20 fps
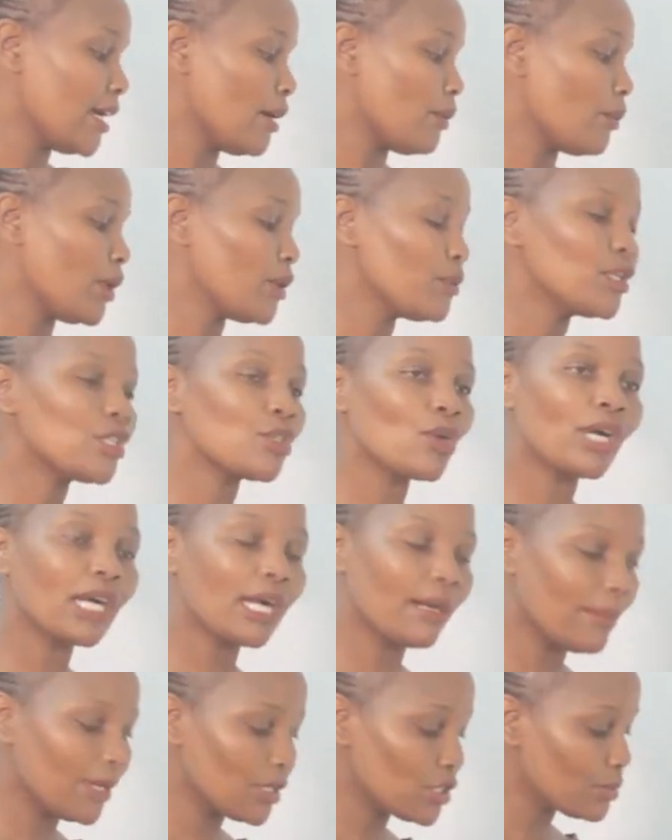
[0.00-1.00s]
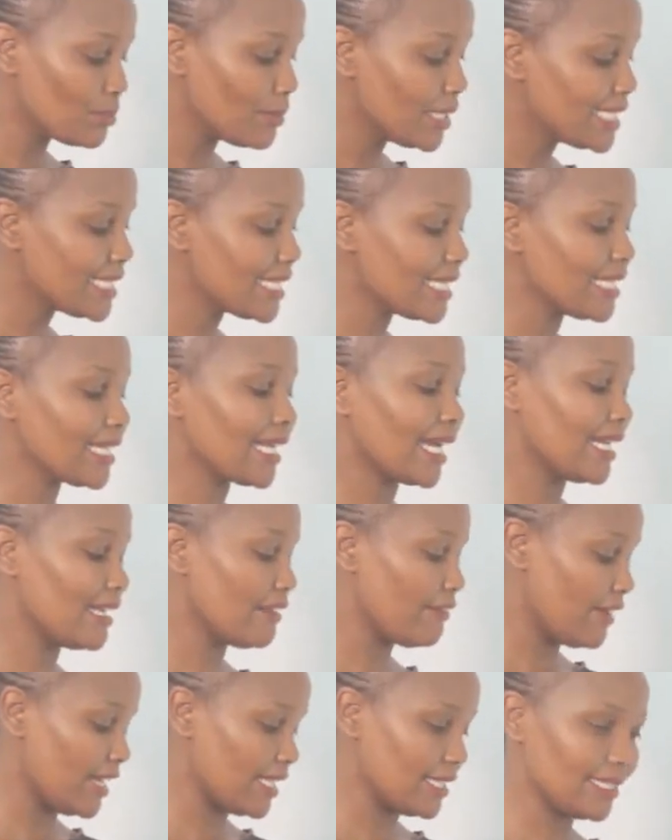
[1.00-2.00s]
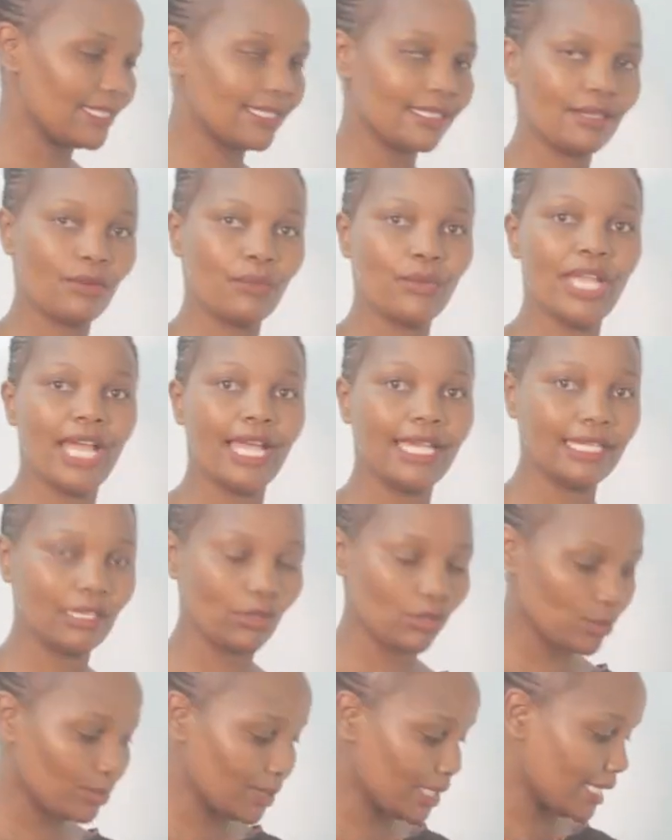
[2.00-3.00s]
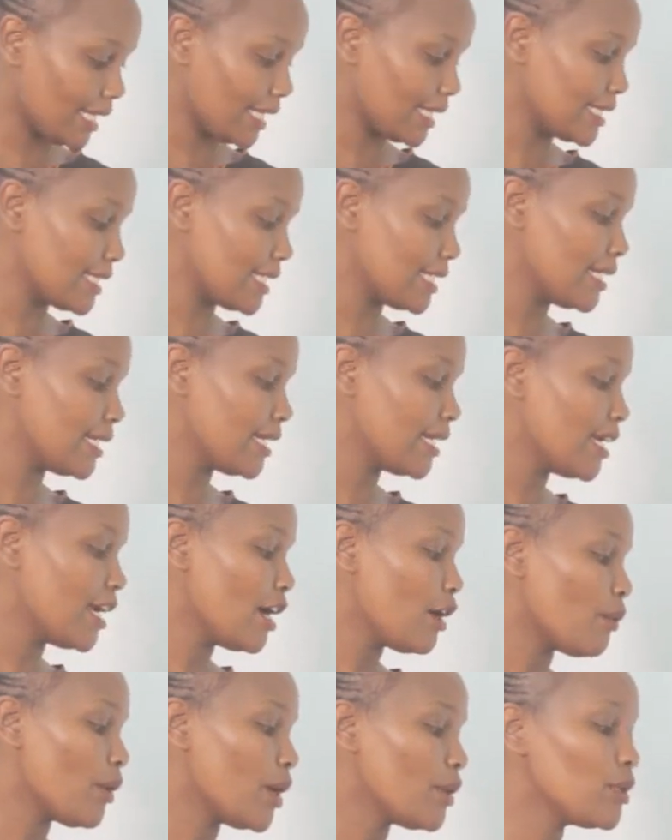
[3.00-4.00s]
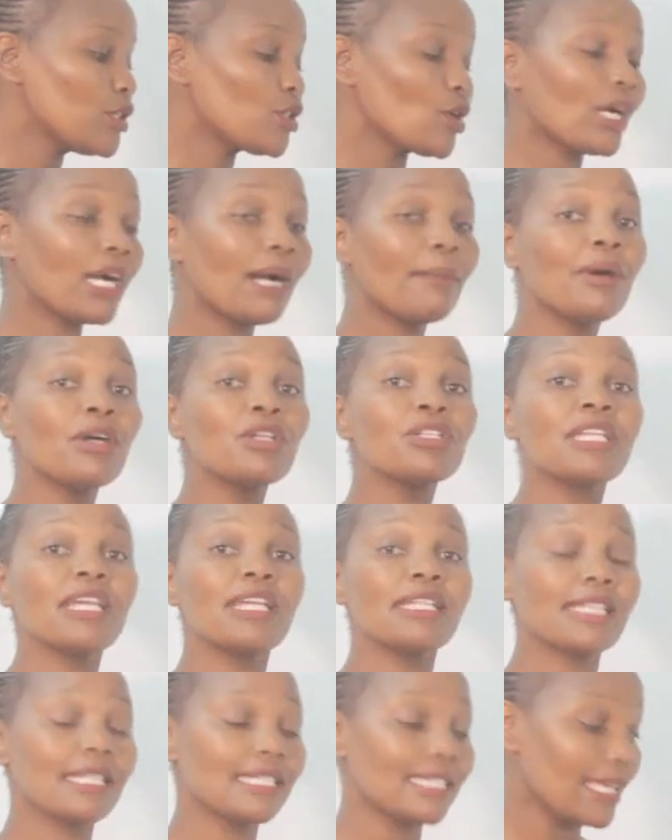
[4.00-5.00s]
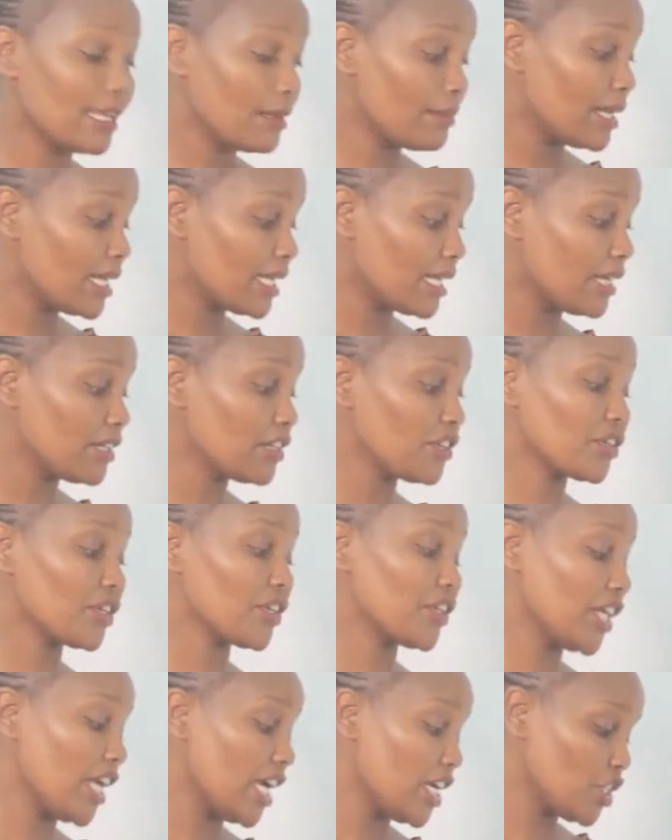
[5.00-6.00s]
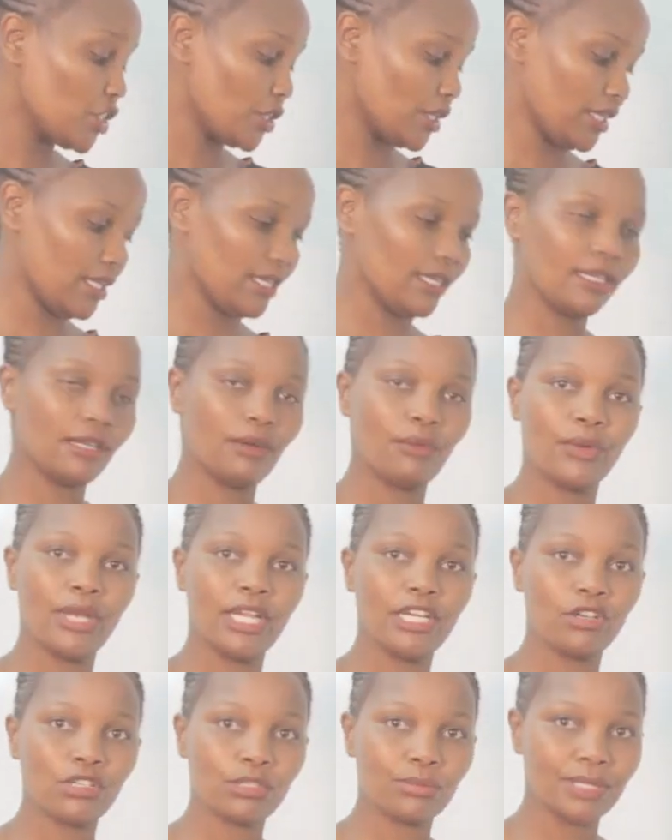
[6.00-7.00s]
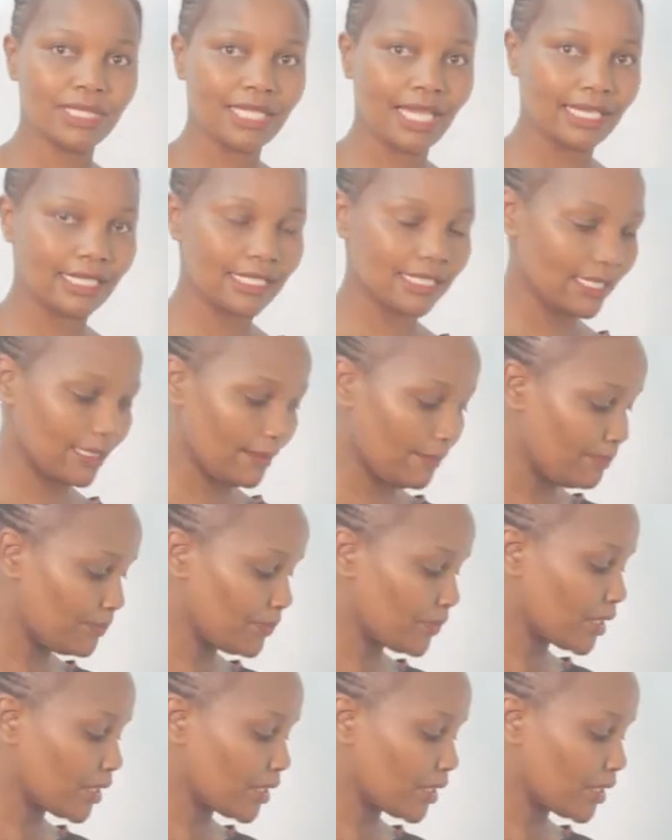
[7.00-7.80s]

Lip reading: When we talk about meeting and events, we are in hospitality. When we talk about entertainment and recreation, we are in hospitality.